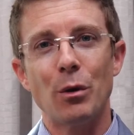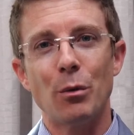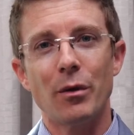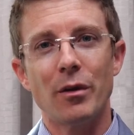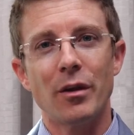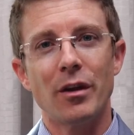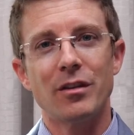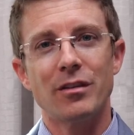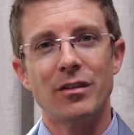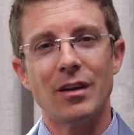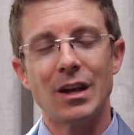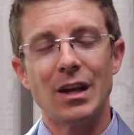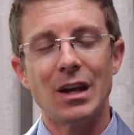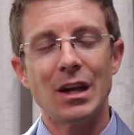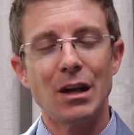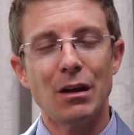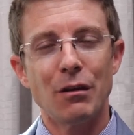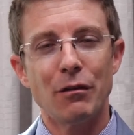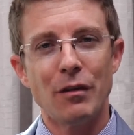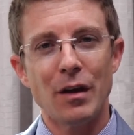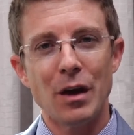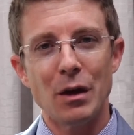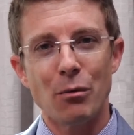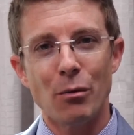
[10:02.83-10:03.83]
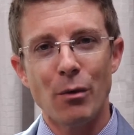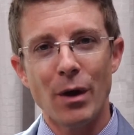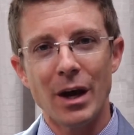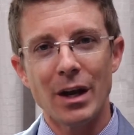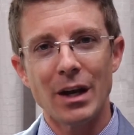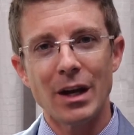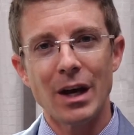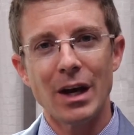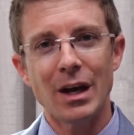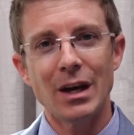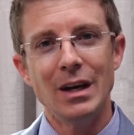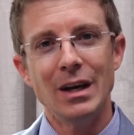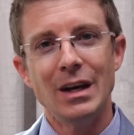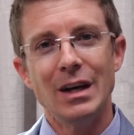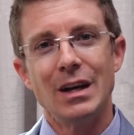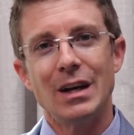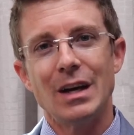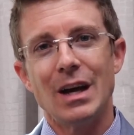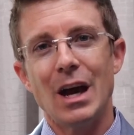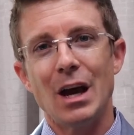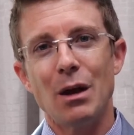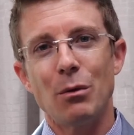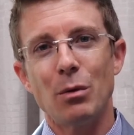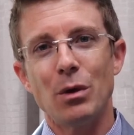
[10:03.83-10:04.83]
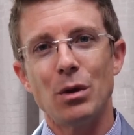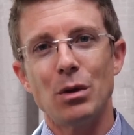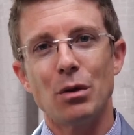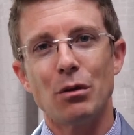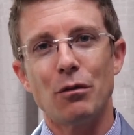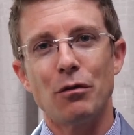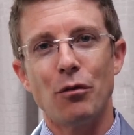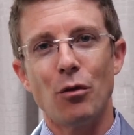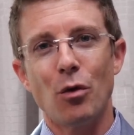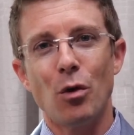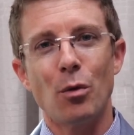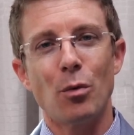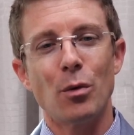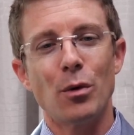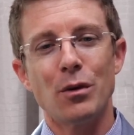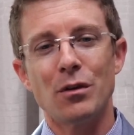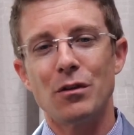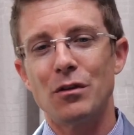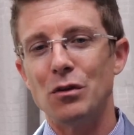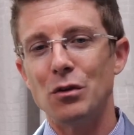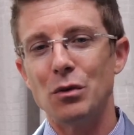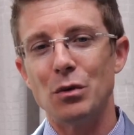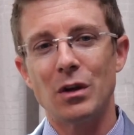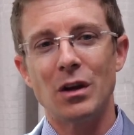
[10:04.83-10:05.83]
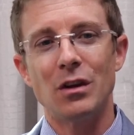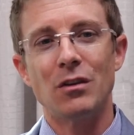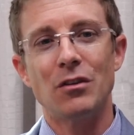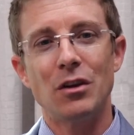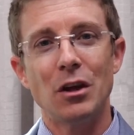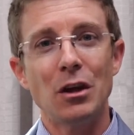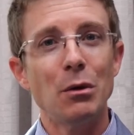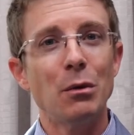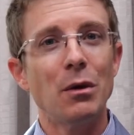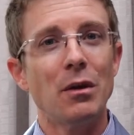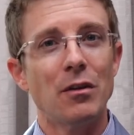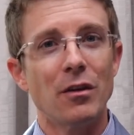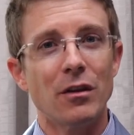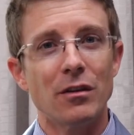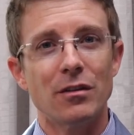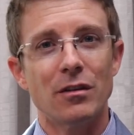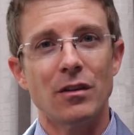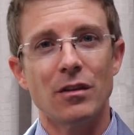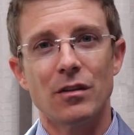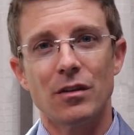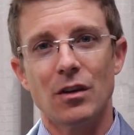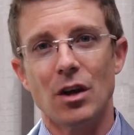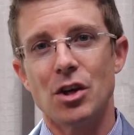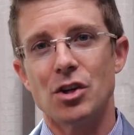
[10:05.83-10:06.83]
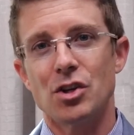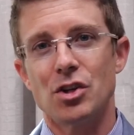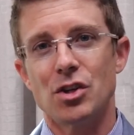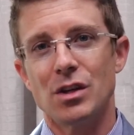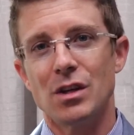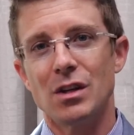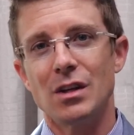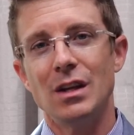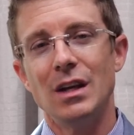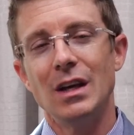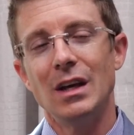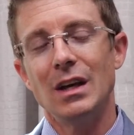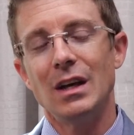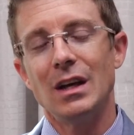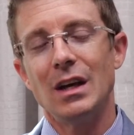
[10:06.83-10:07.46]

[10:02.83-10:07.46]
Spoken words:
with us at Innovate Retina, and we look forward to continuing this discussion